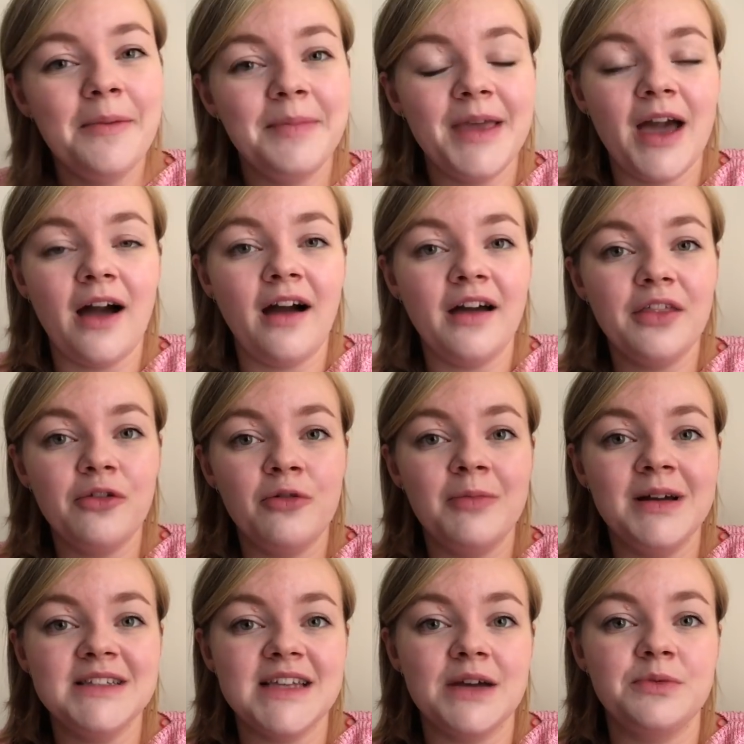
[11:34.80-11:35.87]
But yeah, I thought
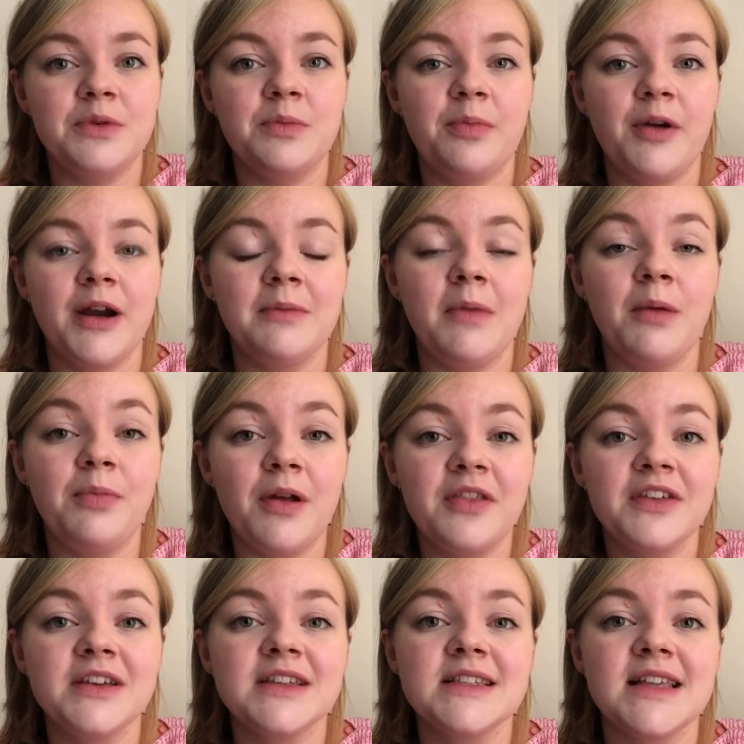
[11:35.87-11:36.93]
my dad would bring my
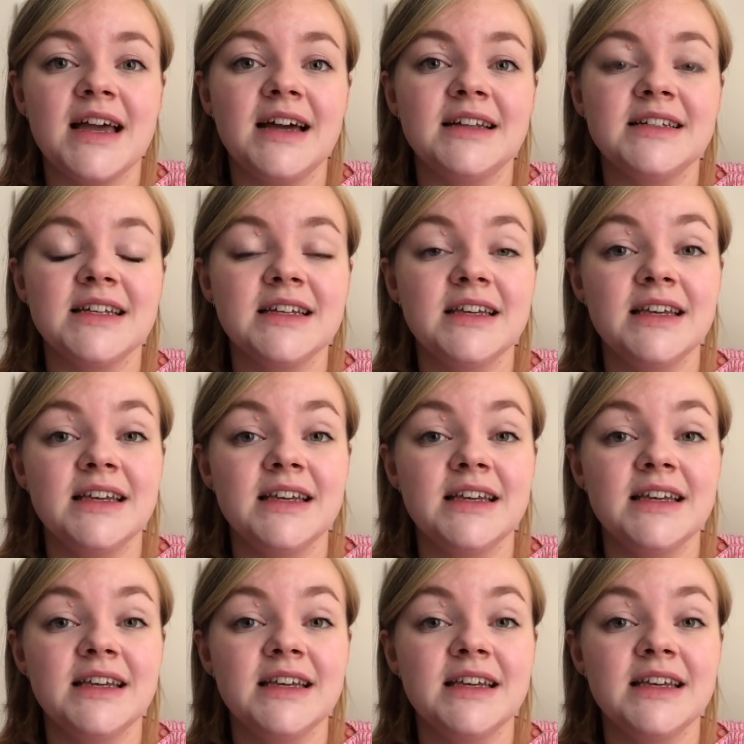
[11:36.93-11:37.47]
brothers and